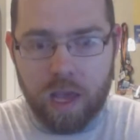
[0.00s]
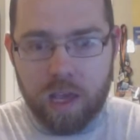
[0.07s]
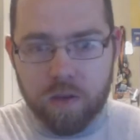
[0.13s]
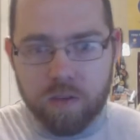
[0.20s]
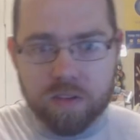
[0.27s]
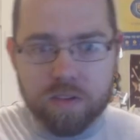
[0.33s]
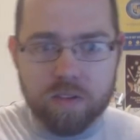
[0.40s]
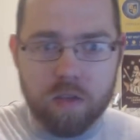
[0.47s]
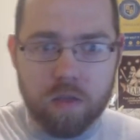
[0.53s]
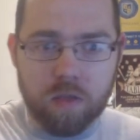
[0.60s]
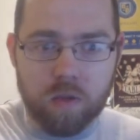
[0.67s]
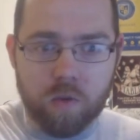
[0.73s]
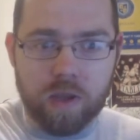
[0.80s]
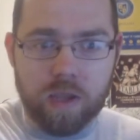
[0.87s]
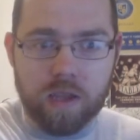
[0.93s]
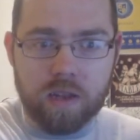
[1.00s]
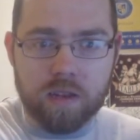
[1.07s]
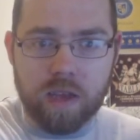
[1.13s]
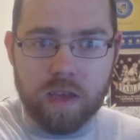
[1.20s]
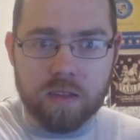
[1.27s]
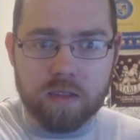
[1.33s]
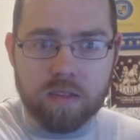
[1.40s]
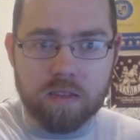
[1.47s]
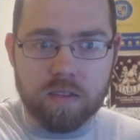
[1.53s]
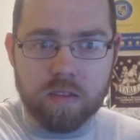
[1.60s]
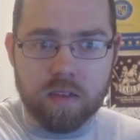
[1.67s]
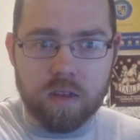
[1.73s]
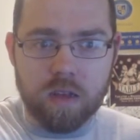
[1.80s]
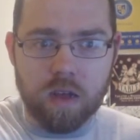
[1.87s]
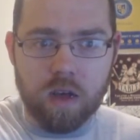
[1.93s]
I used the 3 dice.
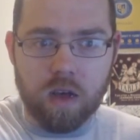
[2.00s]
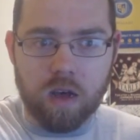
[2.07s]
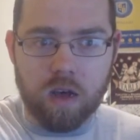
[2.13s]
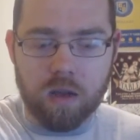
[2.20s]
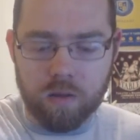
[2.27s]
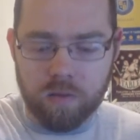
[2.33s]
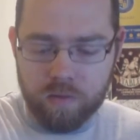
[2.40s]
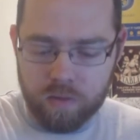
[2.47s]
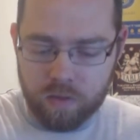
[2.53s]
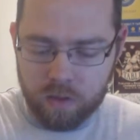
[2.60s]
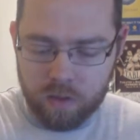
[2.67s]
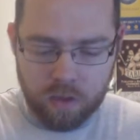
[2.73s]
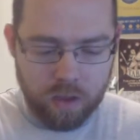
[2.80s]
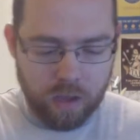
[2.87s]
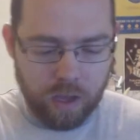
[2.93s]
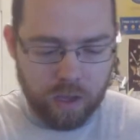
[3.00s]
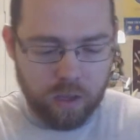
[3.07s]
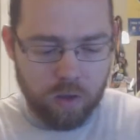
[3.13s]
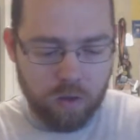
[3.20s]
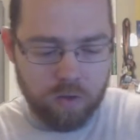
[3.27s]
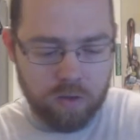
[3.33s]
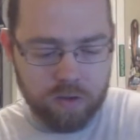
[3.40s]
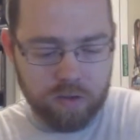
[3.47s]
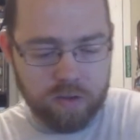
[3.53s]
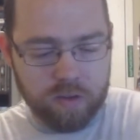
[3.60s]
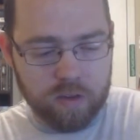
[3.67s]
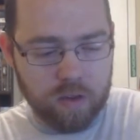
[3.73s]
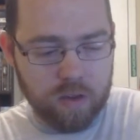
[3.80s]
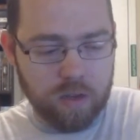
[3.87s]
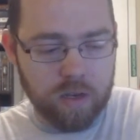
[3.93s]
Uh, I
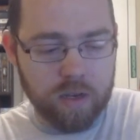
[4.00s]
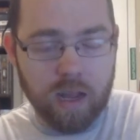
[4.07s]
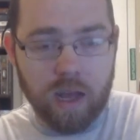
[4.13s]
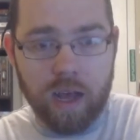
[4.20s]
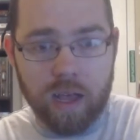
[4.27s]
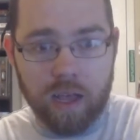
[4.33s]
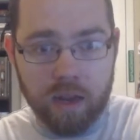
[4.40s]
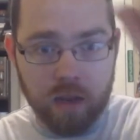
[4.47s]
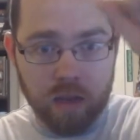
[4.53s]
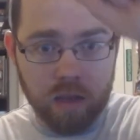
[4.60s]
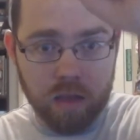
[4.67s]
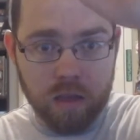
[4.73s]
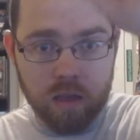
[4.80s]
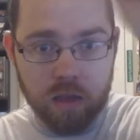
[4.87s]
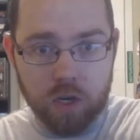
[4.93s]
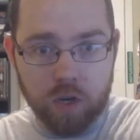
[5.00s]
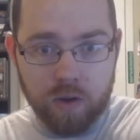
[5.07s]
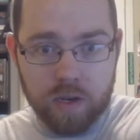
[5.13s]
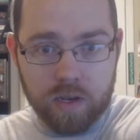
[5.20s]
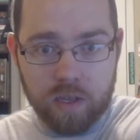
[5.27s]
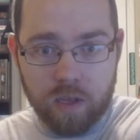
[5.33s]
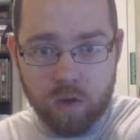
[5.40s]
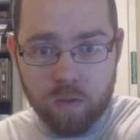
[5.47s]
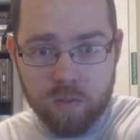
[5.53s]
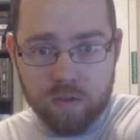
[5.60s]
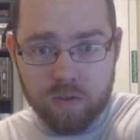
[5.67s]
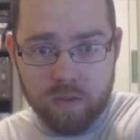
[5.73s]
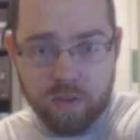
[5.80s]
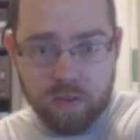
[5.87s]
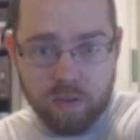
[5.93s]
used 9 green cubes.
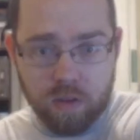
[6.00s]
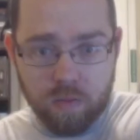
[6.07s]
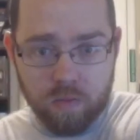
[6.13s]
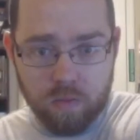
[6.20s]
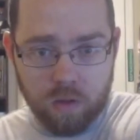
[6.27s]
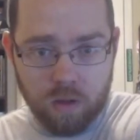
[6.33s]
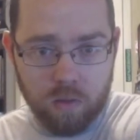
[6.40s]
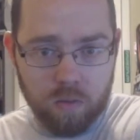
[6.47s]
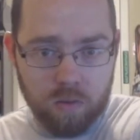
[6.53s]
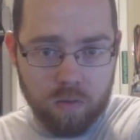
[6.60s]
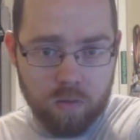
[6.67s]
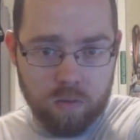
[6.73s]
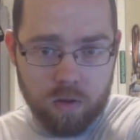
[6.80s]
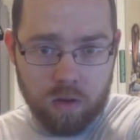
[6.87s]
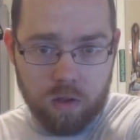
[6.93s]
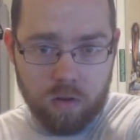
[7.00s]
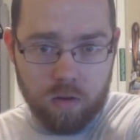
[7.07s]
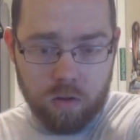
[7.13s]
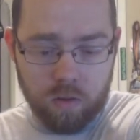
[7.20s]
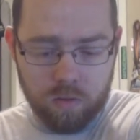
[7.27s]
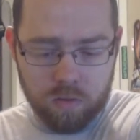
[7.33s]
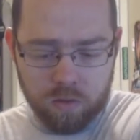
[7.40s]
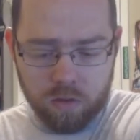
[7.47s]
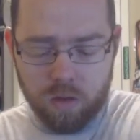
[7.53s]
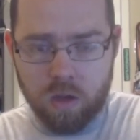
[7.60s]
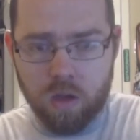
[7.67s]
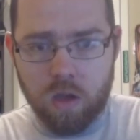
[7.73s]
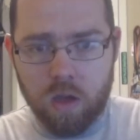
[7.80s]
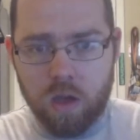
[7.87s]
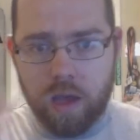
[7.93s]
You can see them. Oh, well, 9 green cubes.
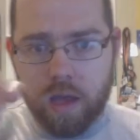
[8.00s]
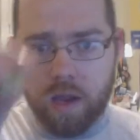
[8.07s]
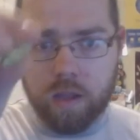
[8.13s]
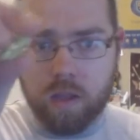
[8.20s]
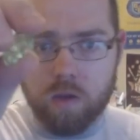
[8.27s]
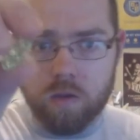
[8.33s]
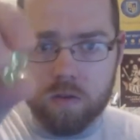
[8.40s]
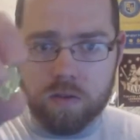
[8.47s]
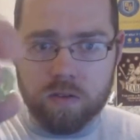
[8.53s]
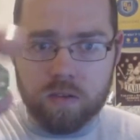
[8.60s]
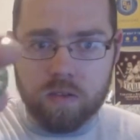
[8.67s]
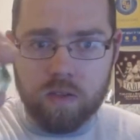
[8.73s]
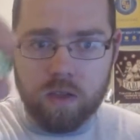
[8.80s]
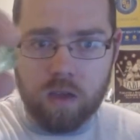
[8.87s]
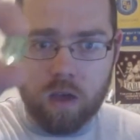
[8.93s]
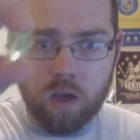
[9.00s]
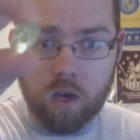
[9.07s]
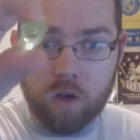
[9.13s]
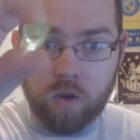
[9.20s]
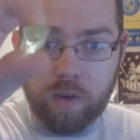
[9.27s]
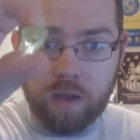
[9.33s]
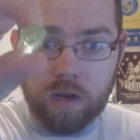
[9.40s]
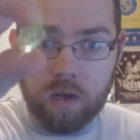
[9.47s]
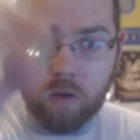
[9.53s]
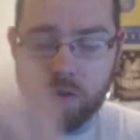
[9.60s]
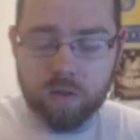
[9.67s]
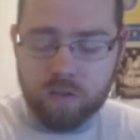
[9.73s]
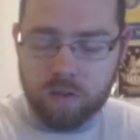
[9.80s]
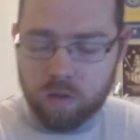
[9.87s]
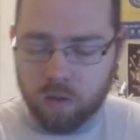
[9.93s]
And I used the green
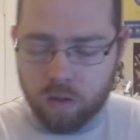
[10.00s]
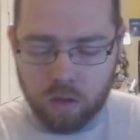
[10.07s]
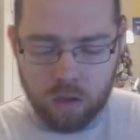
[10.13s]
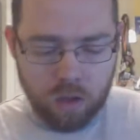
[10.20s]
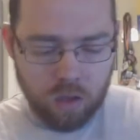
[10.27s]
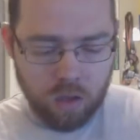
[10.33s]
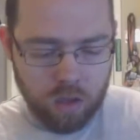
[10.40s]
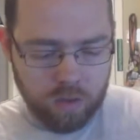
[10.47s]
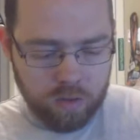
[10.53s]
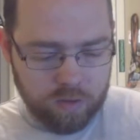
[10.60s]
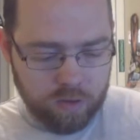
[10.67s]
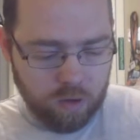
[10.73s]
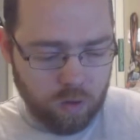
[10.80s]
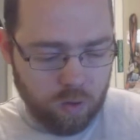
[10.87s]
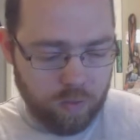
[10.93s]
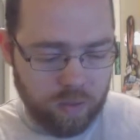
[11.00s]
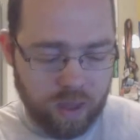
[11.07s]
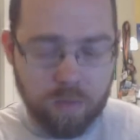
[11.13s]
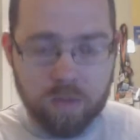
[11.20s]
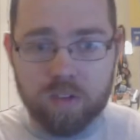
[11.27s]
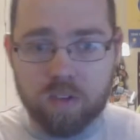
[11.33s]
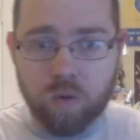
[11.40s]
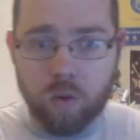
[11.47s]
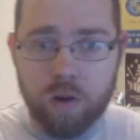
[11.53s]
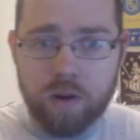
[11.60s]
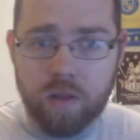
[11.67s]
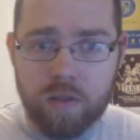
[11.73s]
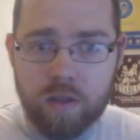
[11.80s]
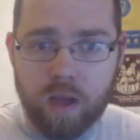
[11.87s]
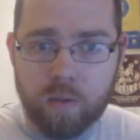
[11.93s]
crystal. So the game is Twerk.
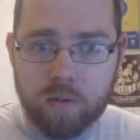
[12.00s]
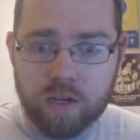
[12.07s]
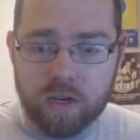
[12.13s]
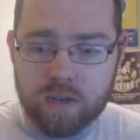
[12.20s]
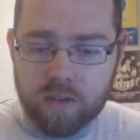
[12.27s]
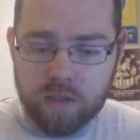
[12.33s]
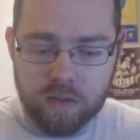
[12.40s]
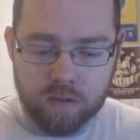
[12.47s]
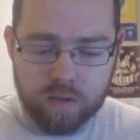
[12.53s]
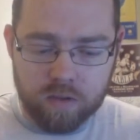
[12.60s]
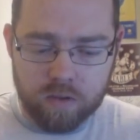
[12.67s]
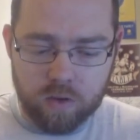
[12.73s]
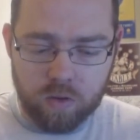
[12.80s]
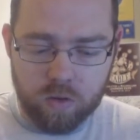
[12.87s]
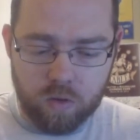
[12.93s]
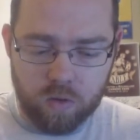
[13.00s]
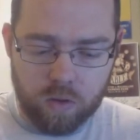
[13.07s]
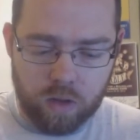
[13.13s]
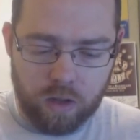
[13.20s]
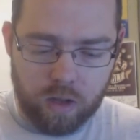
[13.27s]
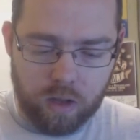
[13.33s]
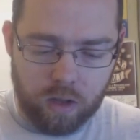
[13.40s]
The object is to